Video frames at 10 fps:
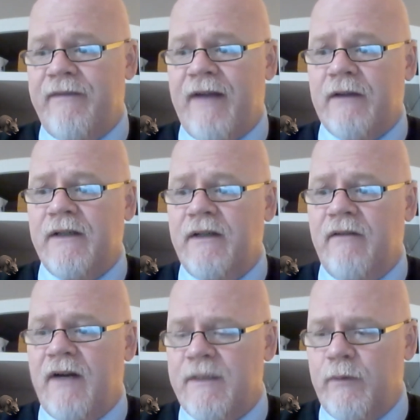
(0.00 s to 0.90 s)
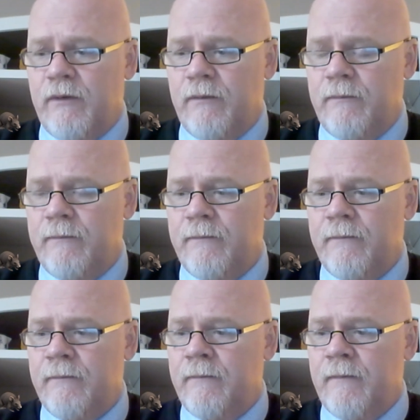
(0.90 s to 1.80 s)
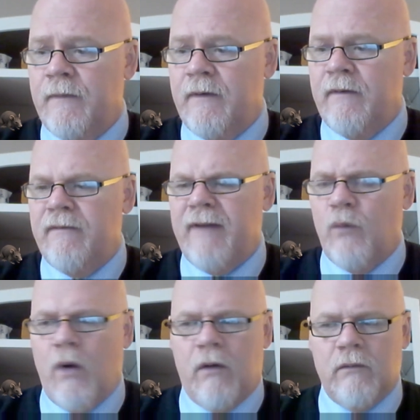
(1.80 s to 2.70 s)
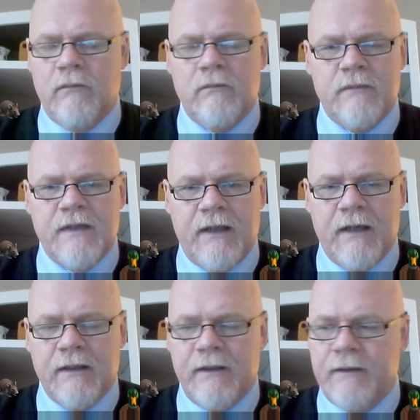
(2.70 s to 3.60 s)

found it advisable." "Found what?" said the duck.